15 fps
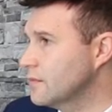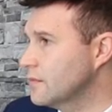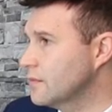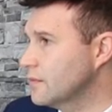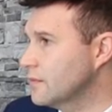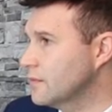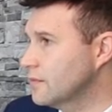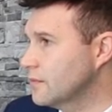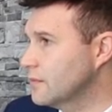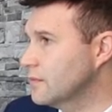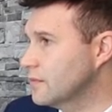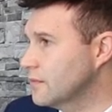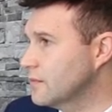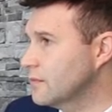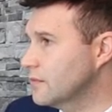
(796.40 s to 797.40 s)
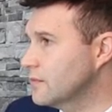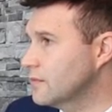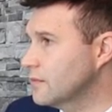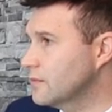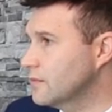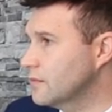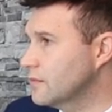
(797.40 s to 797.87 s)

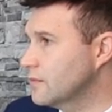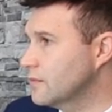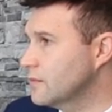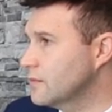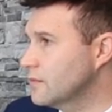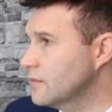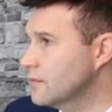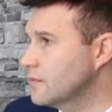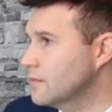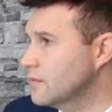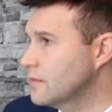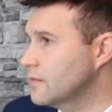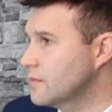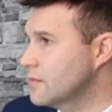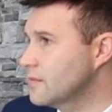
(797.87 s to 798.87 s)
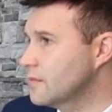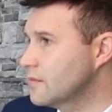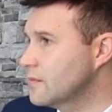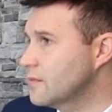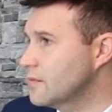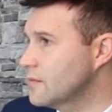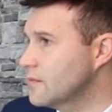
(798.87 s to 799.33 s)

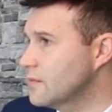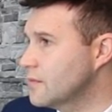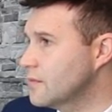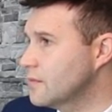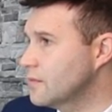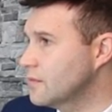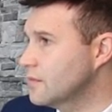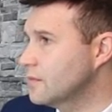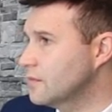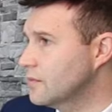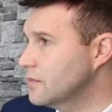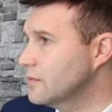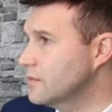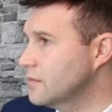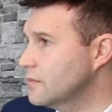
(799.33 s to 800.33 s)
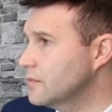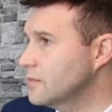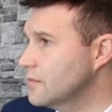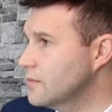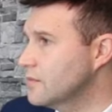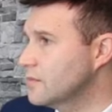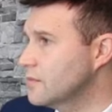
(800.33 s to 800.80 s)

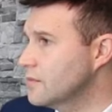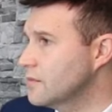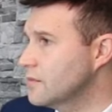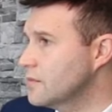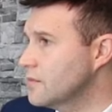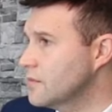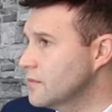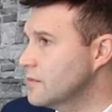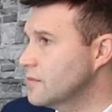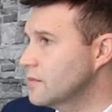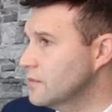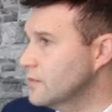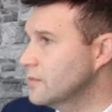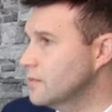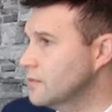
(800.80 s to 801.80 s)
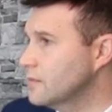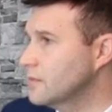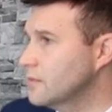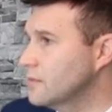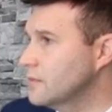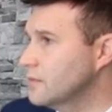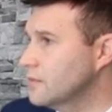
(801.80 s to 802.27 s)

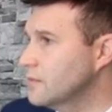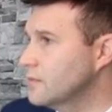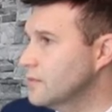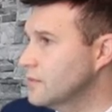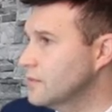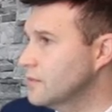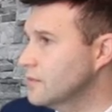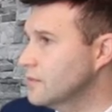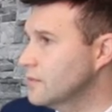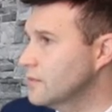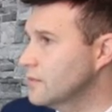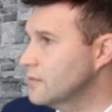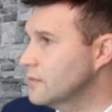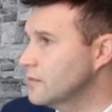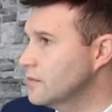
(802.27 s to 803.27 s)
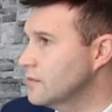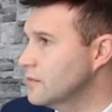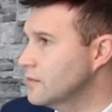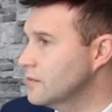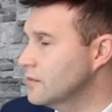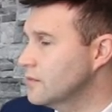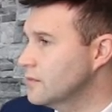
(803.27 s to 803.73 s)

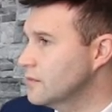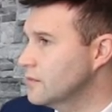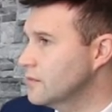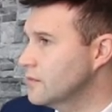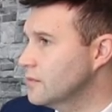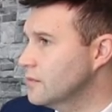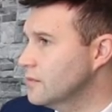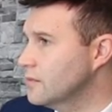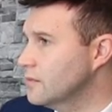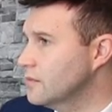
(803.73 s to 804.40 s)
No words are spoken by the person on screen.